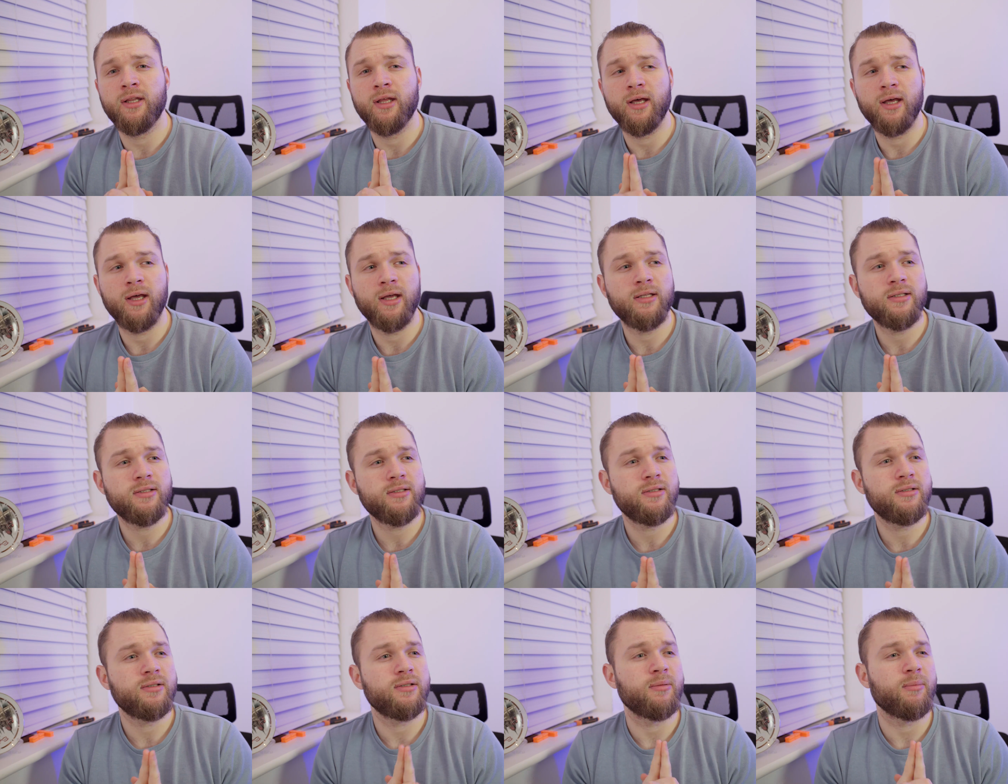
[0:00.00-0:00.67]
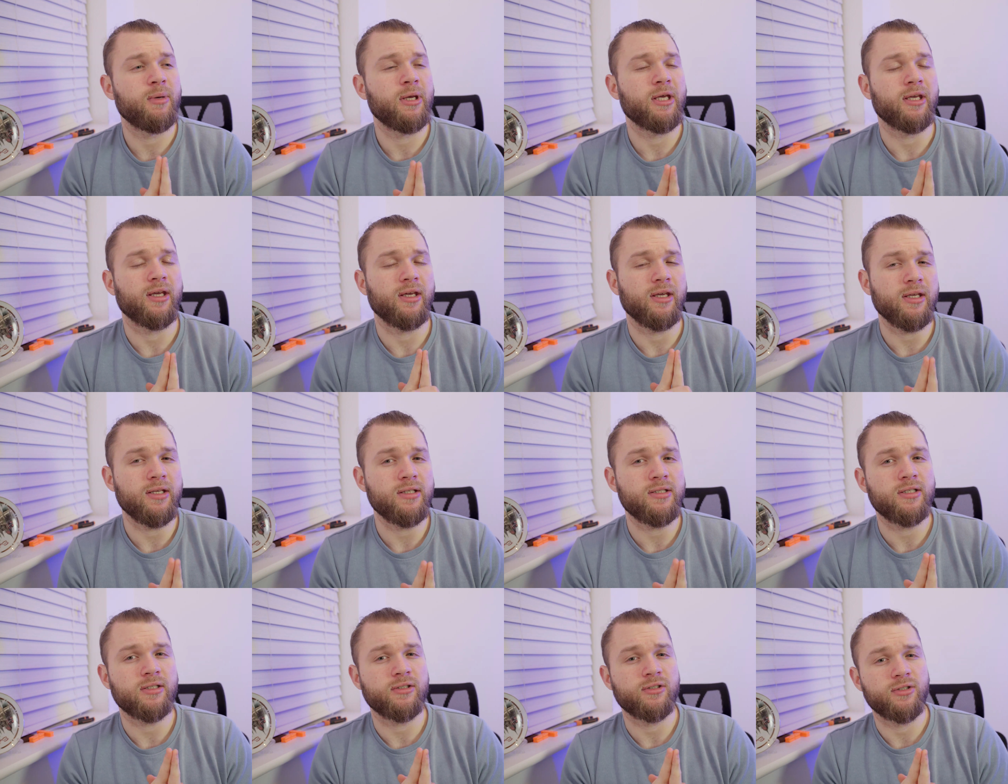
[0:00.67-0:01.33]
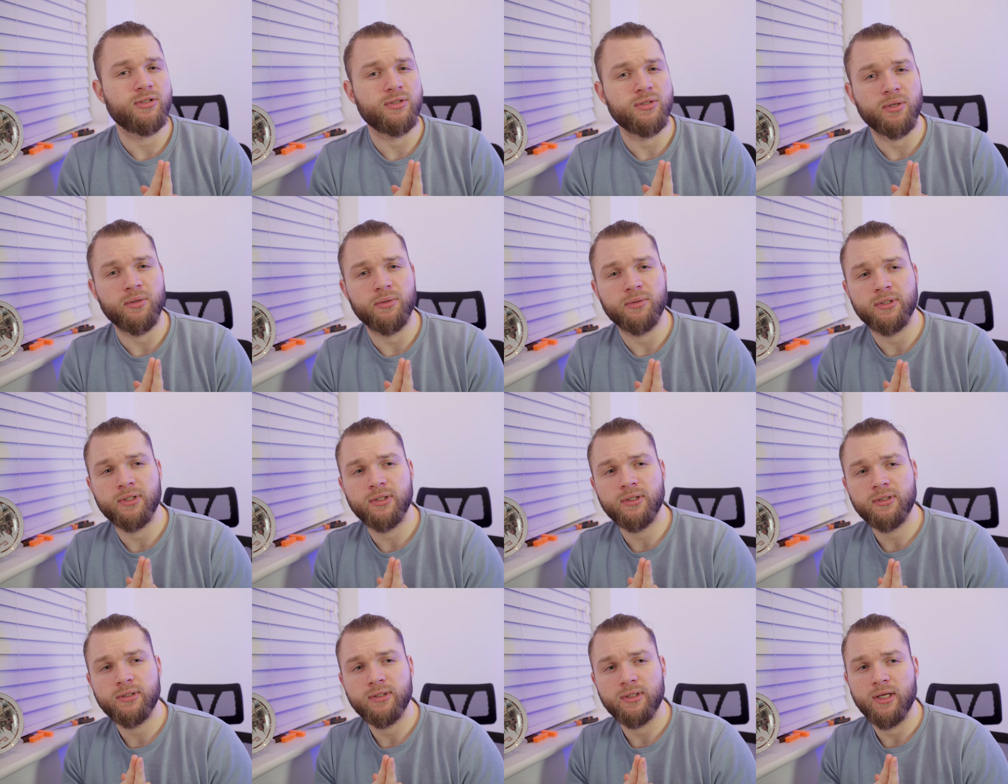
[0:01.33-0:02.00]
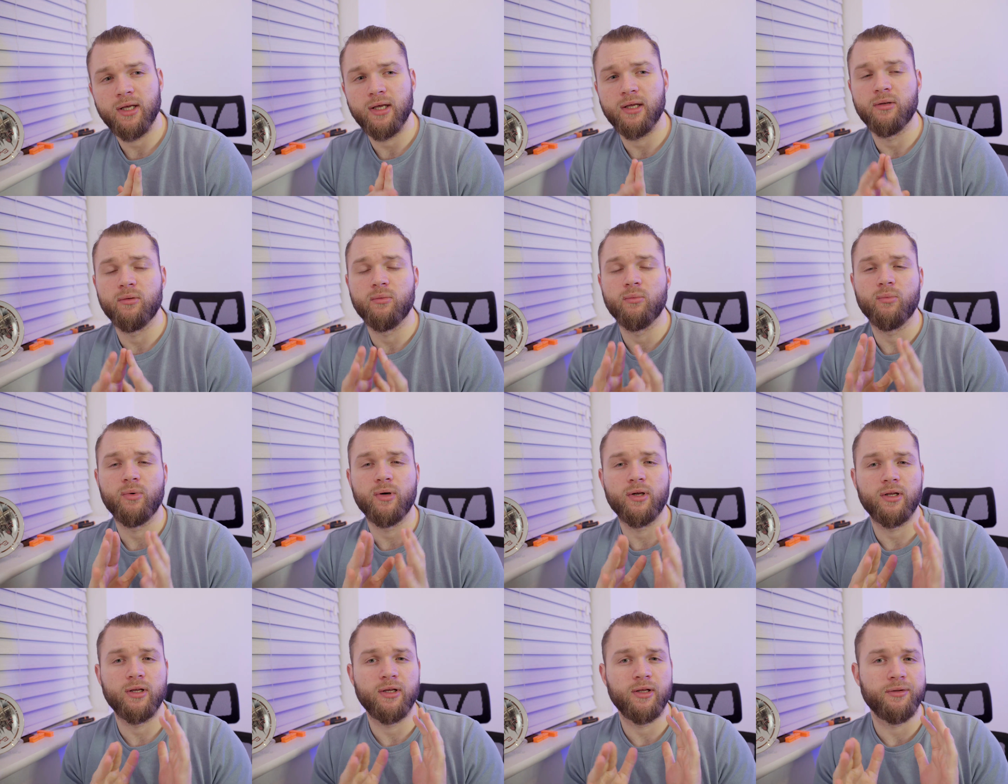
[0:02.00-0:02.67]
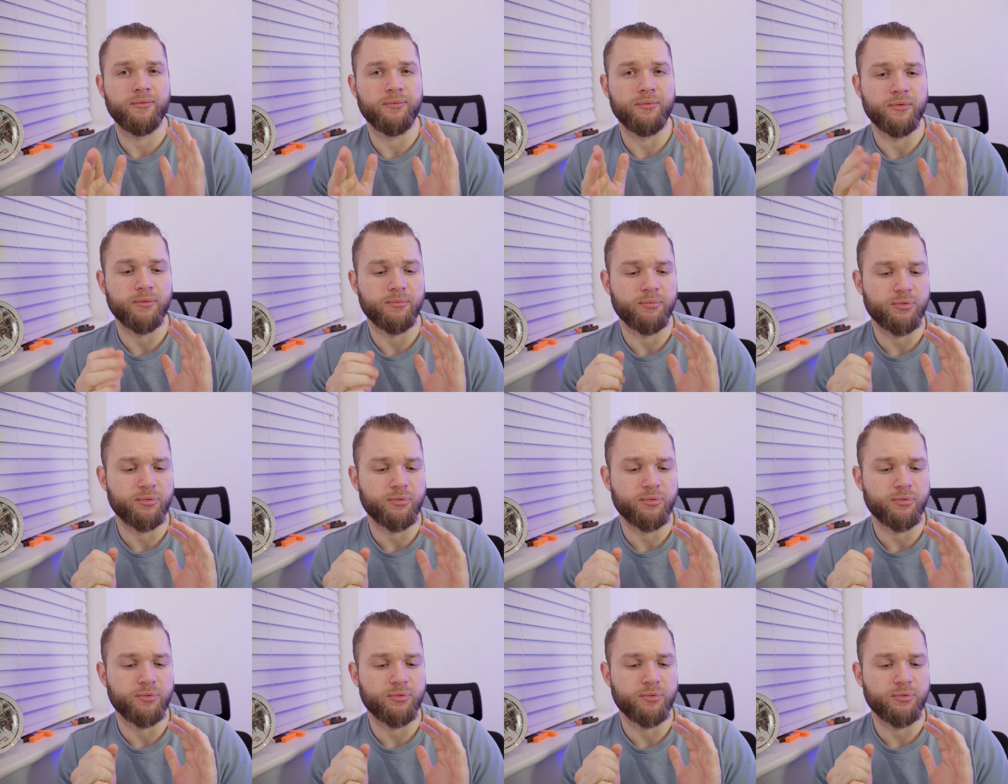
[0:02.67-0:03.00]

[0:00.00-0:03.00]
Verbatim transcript: the ends to make it easier to solder and went ahead with the